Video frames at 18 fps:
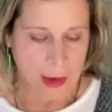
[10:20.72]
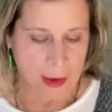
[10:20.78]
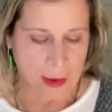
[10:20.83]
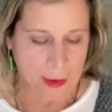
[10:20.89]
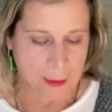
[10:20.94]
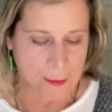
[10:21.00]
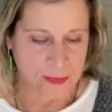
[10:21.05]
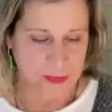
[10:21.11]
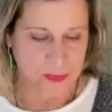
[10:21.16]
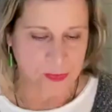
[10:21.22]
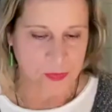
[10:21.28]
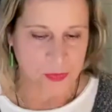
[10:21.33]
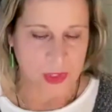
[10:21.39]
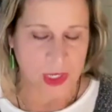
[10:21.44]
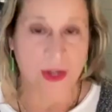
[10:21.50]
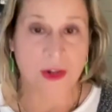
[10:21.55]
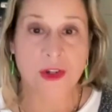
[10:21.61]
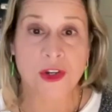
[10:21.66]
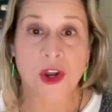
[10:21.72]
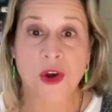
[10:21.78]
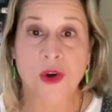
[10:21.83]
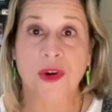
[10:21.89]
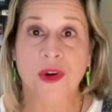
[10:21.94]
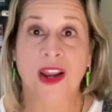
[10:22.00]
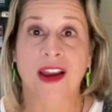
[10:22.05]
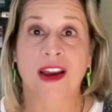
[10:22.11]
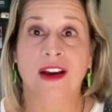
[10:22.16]
um, a
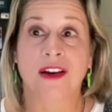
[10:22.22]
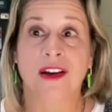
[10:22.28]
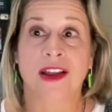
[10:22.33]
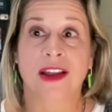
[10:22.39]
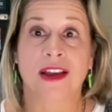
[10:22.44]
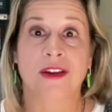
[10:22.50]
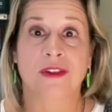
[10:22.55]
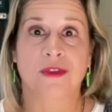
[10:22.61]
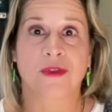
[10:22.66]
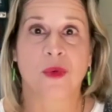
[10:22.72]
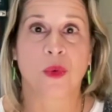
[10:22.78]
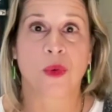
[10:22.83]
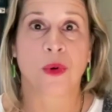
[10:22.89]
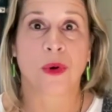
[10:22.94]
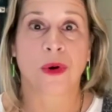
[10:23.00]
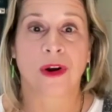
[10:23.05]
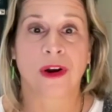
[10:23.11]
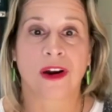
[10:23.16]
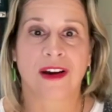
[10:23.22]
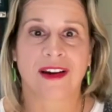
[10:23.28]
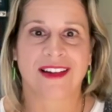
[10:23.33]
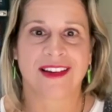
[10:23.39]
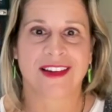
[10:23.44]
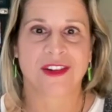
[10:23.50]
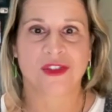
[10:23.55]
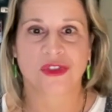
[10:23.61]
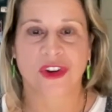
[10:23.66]
known area for
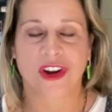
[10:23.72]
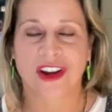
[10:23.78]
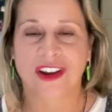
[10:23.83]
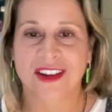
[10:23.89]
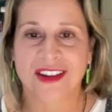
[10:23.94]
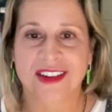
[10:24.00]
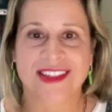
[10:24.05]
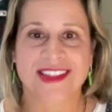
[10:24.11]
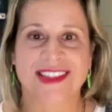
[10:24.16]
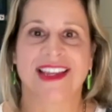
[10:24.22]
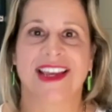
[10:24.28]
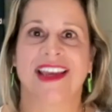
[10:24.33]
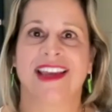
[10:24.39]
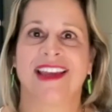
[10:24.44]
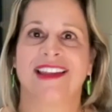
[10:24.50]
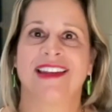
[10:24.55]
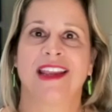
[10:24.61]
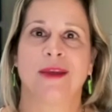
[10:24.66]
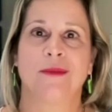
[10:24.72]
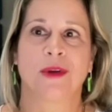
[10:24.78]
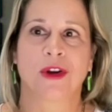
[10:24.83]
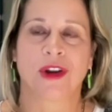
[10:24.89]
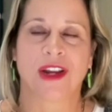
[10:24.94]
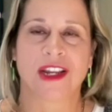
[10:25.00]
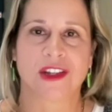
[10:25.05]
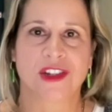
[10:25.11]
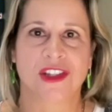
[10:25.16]
drugs and
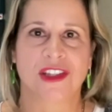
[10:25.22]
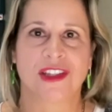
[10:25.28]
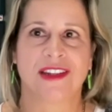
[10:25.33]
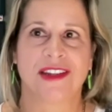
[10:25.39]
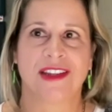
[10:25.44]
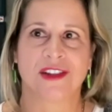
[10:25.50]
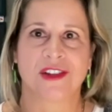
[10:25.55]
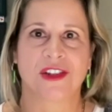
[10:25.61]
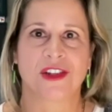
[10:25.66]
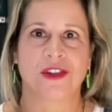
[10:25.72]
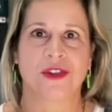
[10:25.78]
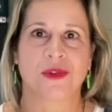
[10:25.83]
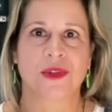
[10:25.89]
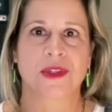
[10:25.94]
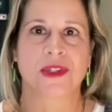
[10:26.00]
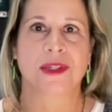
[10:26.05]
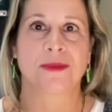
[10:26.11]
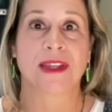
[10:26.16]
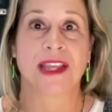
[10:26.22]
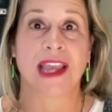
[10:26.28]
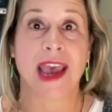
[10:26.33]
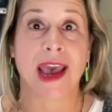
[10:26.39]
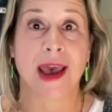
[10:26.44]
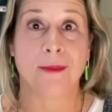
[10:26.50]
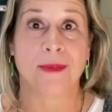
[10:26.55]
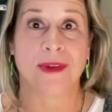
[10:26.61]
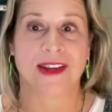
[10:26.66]
immigration issues to be
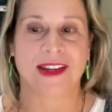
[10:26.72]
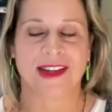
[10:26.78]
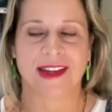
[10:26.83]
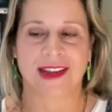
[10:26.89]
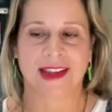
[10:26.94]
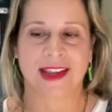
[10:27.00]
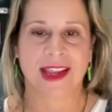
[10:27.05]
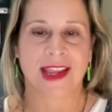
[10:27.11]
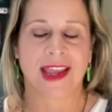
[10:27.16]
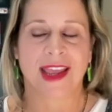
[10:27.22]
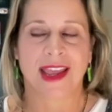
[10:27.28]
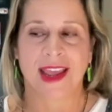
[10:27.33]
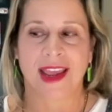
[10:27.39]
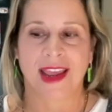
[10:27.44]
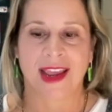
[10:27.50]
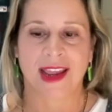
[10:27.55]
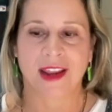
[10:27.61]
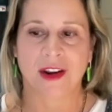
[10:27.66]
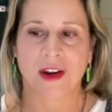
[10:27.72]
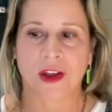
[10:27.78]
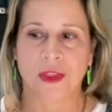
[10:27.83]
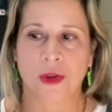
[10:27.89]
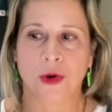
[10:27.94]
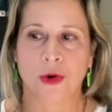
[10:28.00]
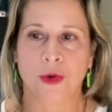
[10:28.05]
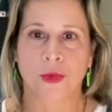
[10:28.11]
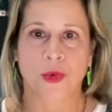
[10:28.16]
happening. And on the
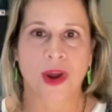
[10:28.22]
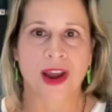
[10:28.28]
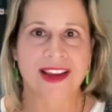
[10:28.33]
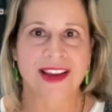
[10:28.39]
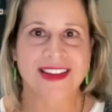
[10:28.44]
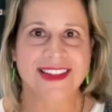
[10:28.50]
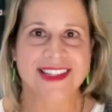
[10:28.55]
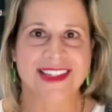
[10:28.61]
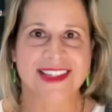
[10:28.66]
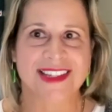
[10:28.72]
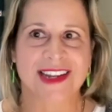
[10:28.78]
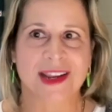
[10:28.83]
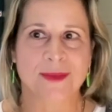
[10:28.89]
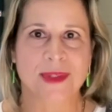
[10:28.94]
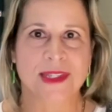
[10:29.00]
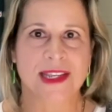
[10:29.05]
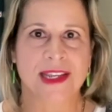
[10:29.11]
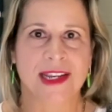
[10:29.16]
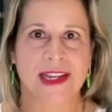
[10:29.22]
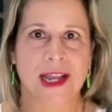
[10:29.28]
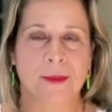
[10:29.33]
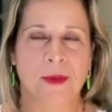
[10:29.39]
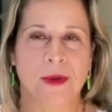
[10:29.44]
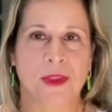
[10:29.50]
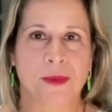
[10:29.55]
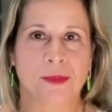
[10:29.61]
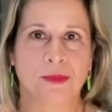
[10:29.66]
horizon, I'm standing up
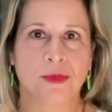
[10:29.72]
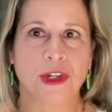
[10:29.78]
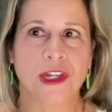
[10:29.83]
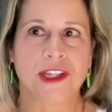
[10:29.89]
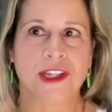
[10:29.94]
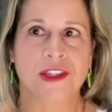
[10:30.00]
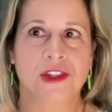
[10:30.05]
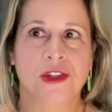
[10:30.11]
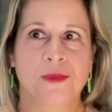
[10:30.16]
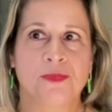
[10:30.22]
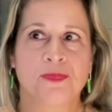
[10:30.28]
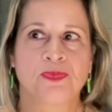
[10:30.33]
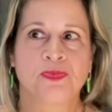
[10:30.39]
on the bridge.